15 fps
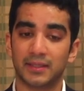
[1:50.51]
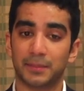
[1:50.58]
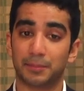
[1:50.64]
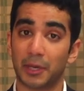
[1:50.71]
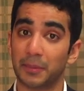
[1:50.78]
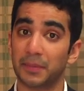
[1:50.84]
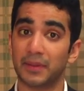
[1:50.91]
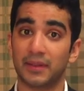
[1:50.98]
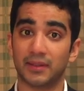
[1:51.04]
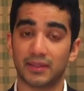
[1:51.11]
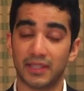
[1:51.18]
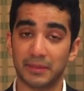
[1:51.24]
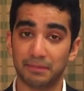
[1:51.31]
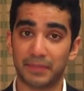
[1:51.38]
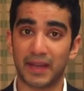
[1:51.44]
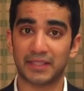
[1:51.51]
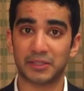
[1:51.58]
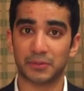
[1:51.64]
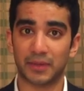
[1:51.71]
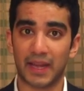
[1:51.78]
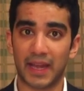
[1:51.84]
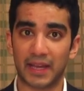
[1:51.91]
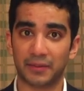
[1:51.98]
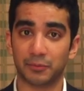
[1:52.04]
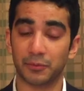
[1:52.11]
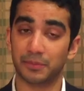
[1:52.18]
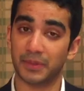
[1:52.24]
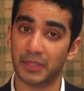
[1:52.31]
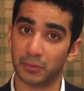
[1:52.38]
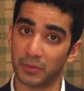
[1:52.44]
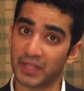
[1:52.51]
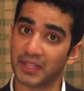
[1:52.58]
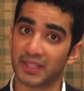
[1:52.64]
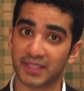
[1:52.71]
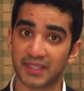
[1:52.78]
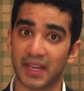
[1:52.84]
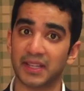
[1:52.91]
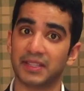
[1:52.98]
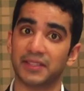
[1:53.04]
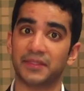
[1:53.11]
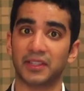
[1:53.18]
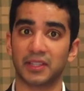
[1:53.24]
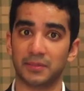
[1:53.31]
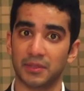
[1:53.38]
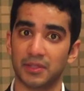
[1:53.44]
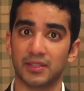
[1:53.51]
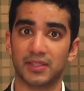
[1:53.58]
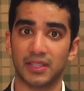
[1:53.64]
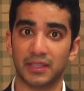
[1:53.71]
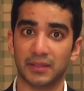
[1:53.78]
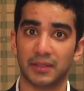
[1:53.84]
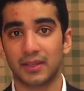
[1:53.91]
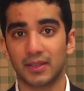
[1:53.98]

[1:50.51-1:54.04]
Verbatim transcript: the probable impact it would have would be within the scientific community.